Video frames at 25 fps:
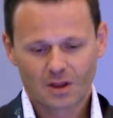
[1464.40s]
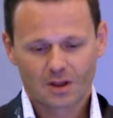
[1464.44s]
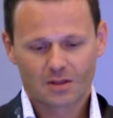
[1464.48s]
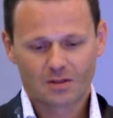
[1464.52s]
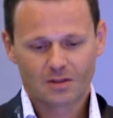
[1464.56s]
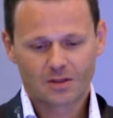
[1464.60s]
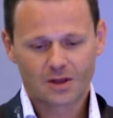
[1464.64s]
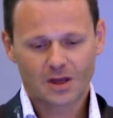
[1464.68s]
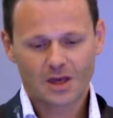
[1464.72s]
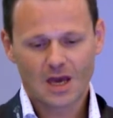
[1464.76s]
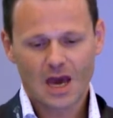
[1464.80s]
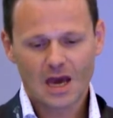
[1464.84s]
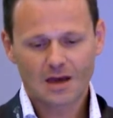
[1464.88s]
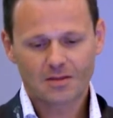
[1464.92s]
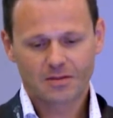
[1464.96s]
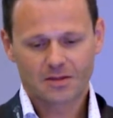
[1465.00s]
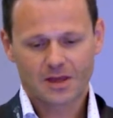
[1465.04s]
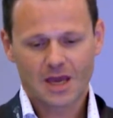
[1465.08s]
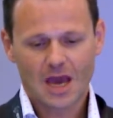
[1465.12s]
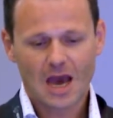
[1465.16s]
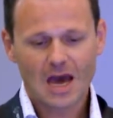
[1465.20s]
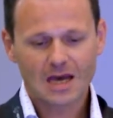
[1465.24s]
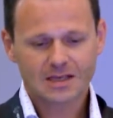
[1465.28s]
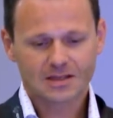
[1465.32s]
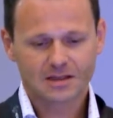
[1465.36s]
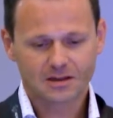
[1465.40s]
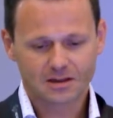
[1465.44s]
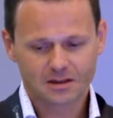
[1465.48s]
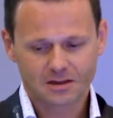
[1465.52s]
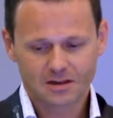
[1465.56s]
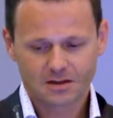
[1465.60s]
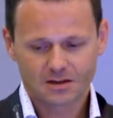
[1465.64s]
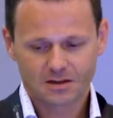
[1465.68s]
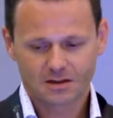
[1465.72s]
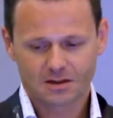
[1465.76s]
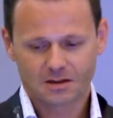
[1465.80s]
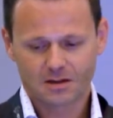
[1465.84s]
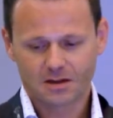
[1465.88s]
the
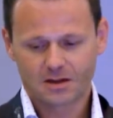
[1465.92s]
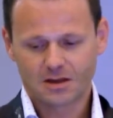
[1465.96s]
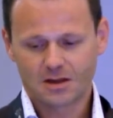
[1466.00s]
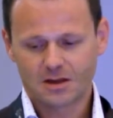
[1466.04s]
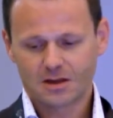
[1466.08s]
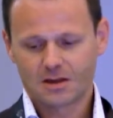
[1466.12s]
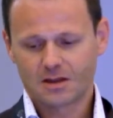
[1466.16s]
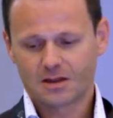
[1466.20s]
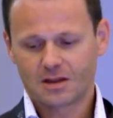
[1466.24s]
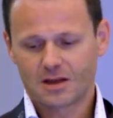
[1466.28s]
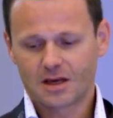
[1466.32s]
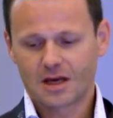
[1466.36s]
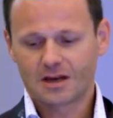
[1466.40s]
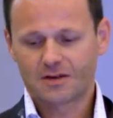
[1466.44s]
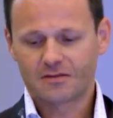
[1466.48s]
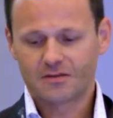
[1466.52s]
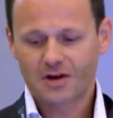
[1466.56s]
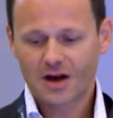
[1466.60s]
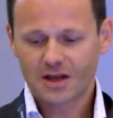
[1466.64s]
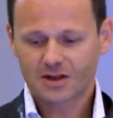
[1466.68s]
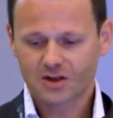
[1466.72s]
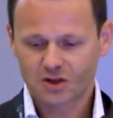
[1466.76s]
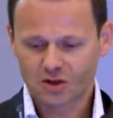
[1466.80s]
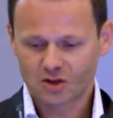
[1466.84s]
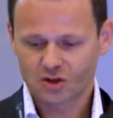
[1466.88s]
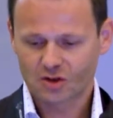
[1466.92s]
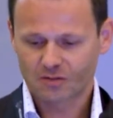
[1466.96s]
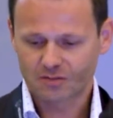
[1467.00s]
asset, the advantage